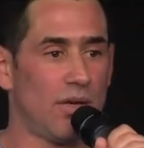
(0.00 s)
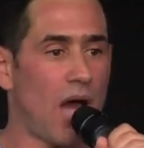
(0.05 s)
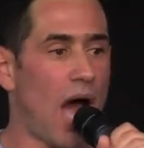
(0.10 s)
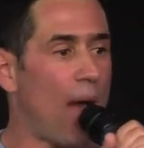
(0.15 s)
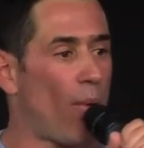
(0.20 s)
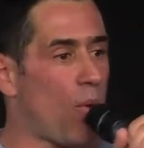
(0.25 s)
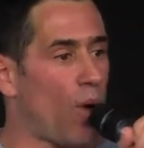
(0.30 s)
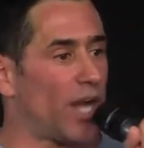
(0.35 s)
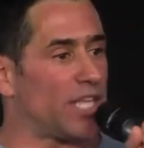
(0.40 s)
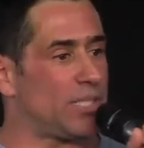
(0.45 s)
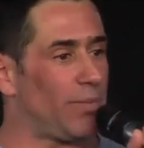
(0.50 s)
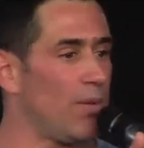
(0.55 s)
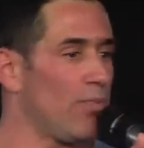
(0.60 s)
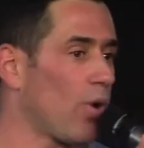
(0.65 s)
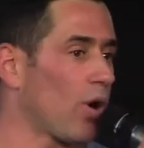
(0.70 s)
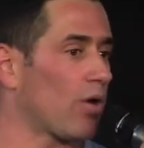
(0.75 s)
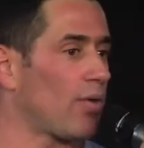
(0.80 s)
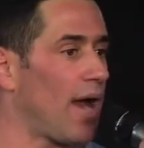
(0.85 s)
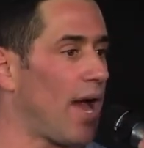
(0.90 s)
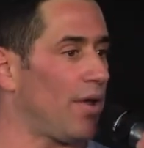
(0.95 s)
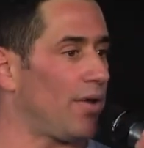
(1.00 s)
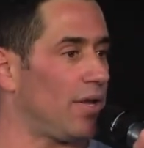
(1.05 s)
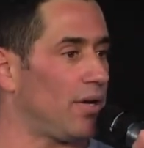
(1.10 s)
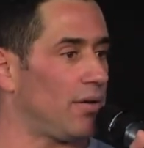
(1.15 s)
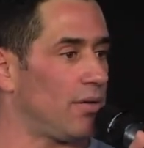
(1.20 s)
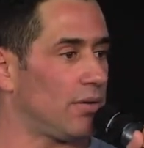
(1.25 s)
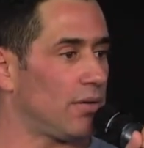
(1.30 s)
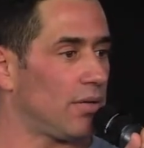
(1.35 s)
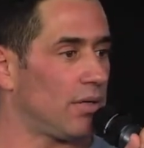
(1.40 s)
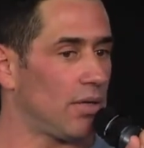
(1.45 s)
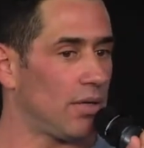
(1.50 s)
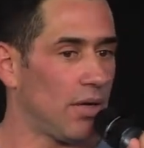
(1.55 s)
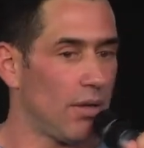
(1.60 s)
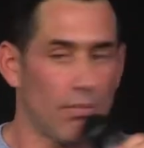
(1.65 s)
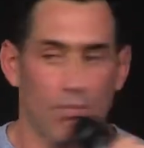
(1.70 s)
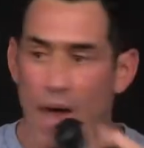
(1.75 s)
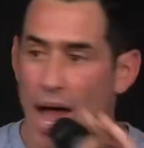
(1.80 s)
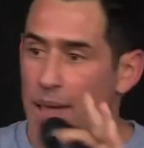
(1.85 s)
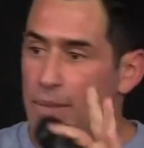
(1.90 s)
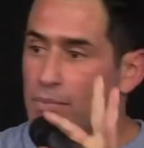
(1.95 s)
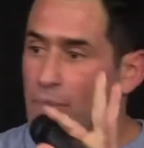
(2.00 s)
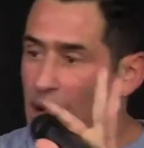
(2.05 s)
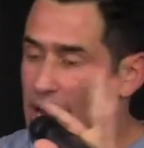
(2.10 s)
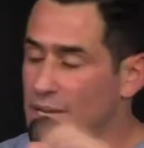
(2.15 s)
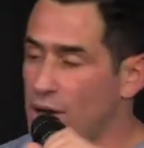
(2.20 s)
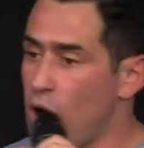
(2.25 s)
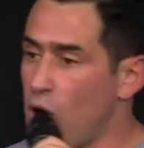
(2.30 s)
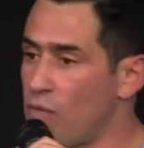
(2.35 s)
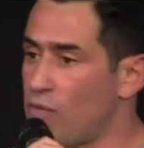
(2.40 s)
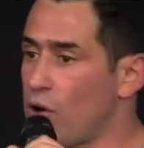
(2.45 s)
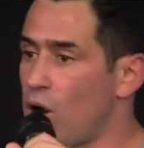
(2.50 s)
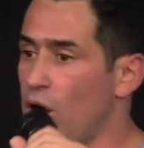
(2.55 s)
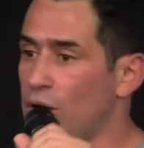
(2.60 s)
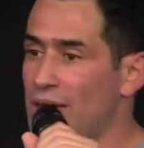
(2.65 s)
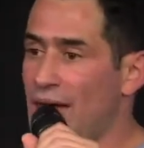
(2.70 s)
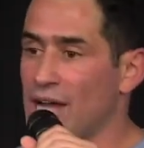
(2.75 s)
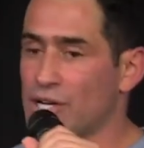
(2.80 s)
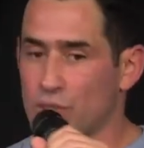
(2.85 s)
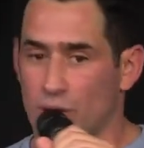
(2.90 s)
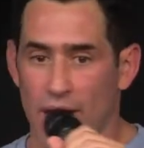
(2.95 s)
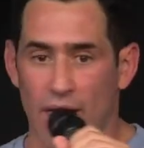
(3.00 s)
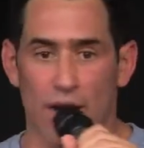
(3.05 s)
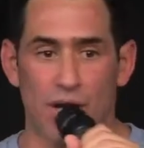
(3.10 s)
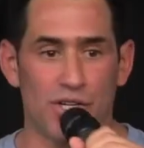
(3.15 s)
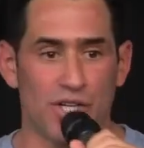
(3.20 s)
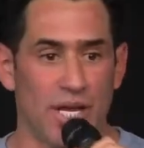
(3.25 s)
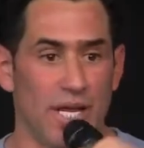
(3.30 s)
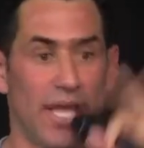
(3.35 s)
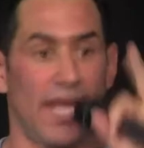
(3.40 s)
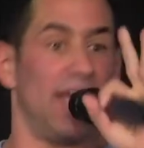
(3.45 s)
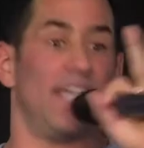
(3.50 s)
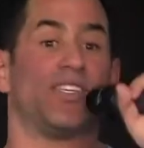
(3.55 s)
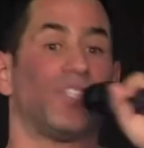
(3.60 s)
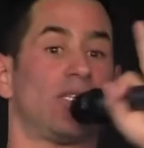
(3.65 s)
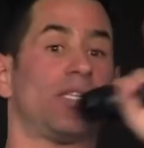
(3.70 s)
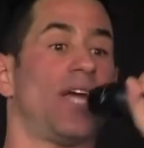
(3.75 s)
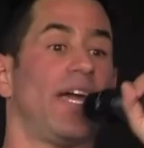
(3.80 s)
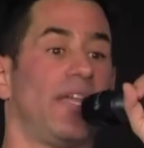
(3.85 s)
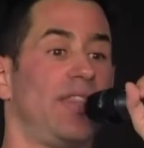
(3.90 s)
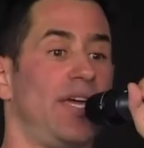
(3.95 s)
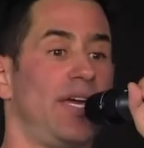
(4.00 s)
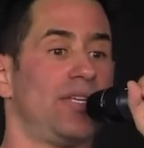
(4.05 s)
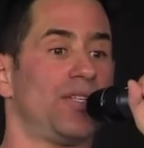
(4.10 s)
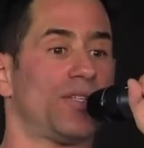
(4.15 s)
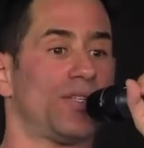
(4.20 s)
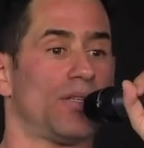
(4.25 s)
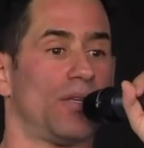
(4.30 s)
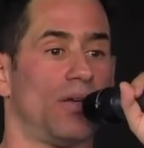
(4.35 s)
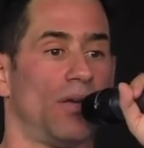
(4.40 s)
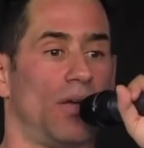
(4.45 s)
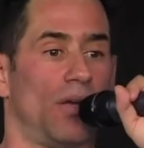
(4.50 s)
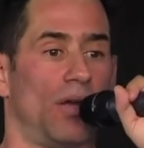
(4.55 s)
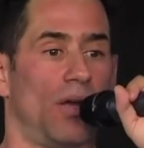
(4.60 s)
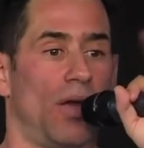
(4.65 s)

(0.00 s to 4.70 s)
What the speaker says: I wanted to be more grounded. My overall natural energy is like this,